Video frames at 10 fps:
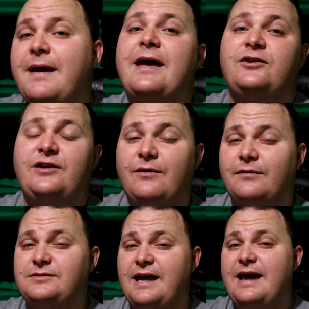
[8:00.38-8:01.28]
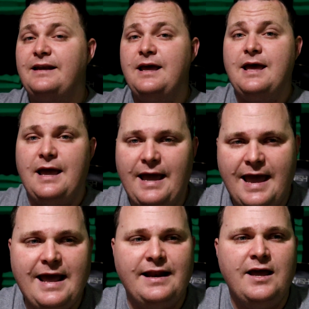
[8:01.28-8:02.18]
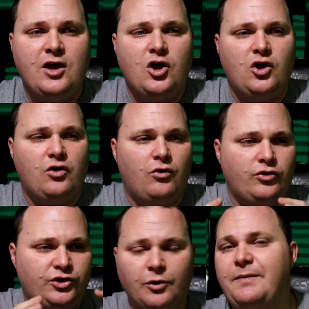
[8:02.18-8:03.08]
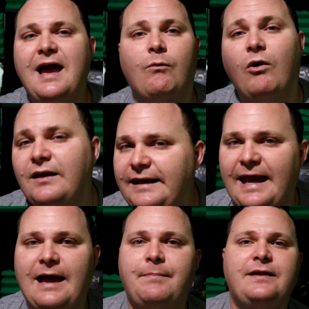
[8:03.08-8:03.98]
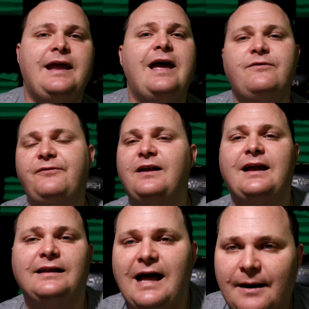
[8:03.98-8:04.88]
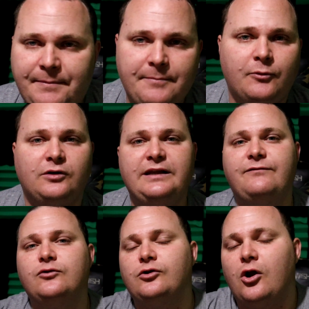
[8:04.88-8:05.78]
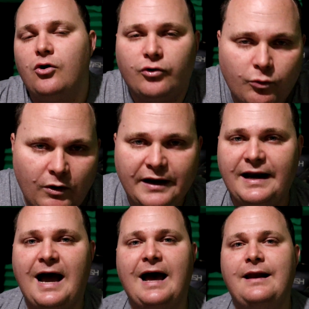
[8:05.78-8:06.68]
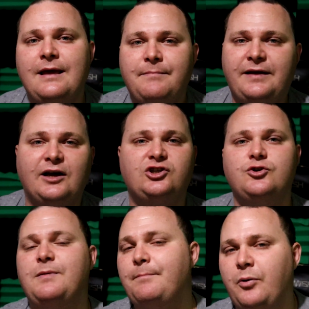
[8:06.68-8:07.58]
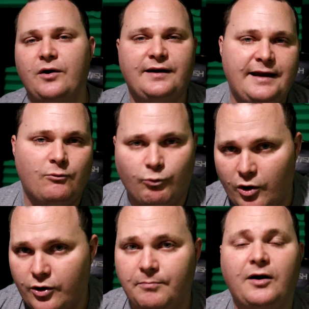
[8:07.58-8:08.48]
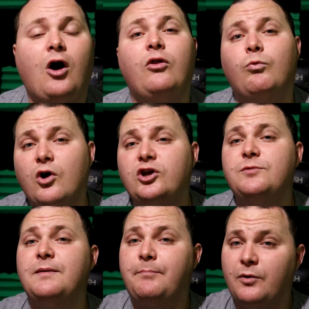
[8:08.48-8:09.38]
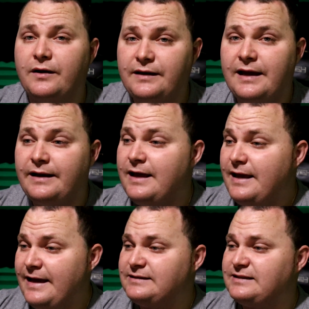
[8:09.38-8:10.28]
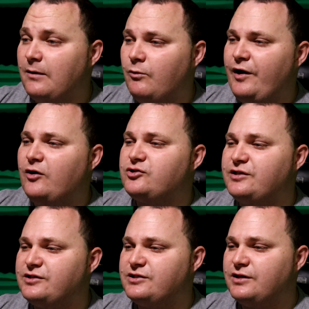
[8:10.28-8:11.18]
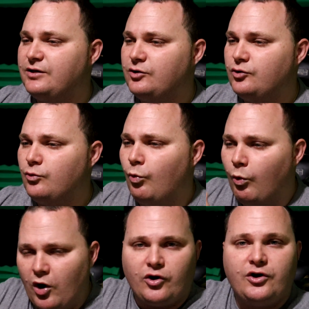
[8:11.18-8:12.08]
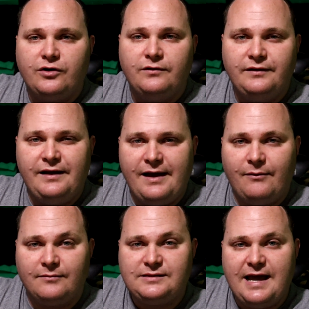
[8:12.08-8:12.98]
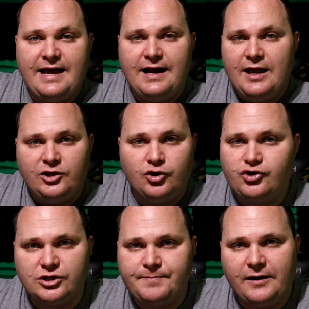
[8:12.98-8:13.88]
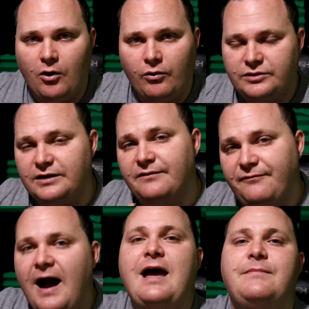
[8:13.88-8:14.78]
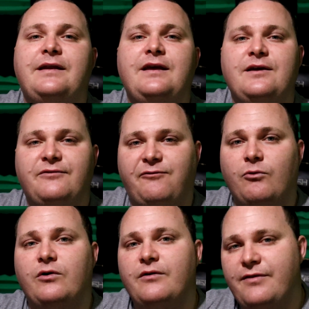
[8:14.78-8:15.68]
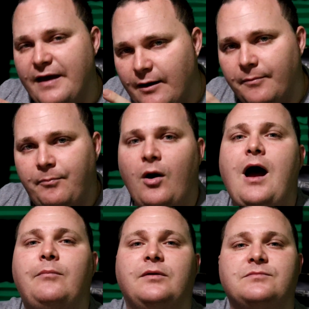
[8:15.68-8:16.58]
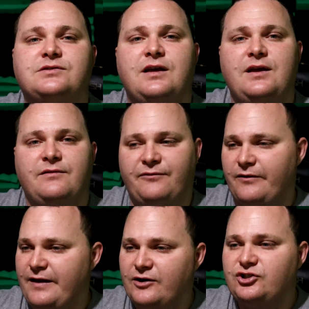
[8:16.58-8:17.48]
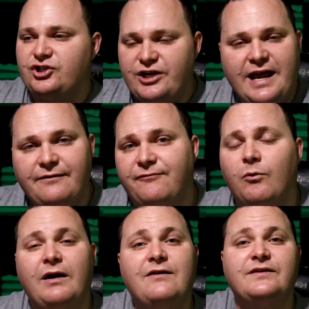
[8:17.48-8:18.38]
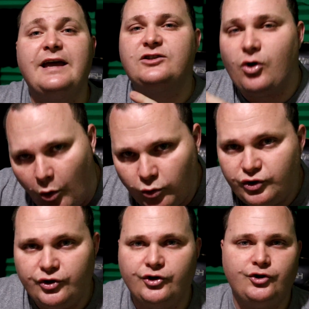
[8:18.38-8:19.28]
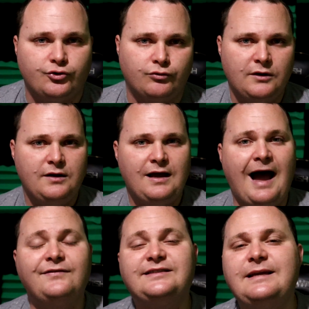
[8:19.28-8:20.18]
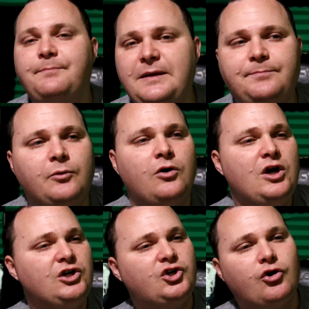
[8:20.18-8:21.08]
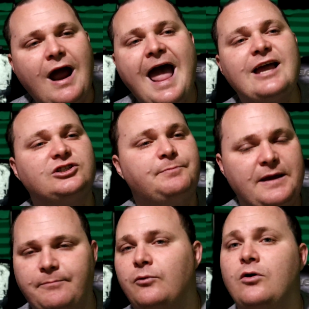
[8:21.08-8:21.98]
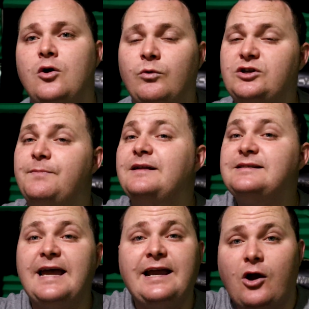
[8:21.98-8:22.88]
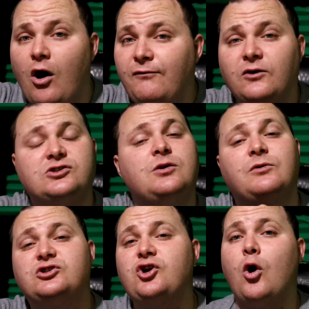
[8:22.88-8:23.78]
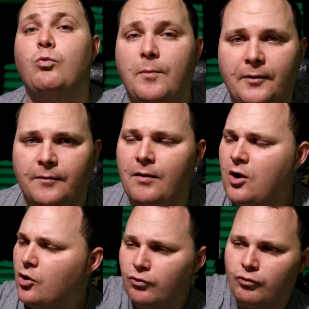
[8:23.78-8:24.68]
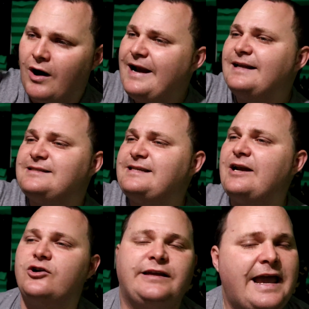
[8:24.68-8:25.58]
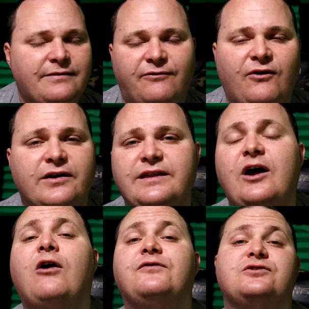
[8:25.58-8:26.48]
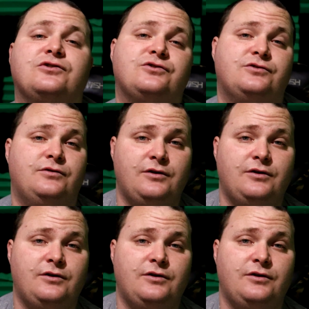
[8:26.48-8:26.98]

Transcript: man. You get what I'm saying? And you'll be at one camp and yeah, you feel like a lot of people will leave you alone or whatnot because you've been putting in work. But all the work you've been putting in is someone else's work. You get what I'm saying? You've just been going to confinement for their problems, for their shit, for whatever they told you to do. I've seen people crash people, which means take off on someone and start whooping them right at center gate in front of the officers.